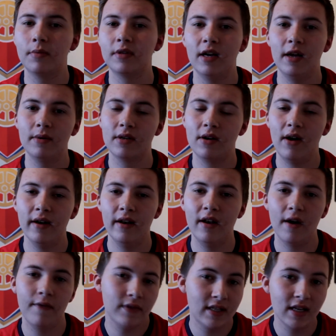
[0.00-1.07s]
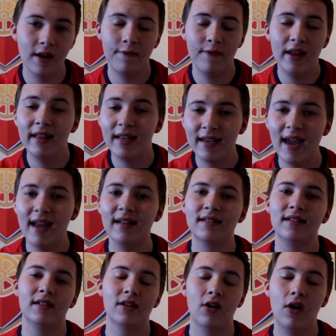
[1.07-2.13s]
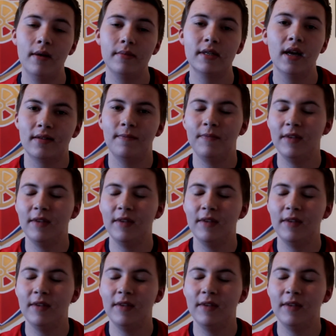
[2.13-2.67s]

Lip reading: so there was kind of nothing to defend against at times.